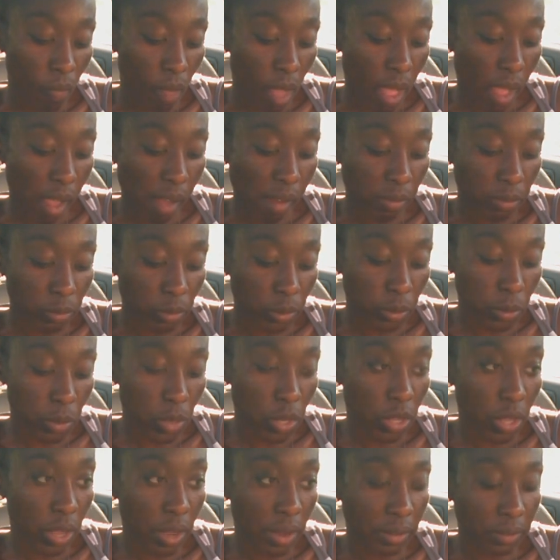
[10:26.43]
I have one
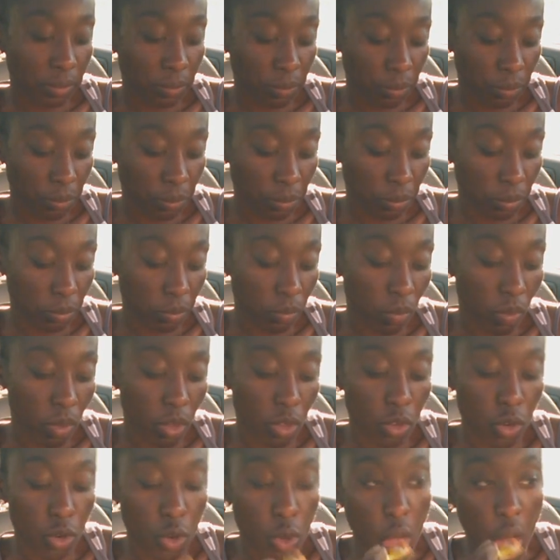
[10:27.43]
more thing
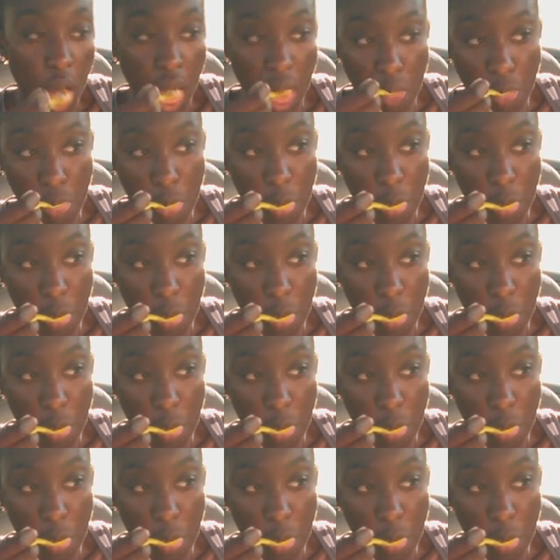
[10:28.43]
to do.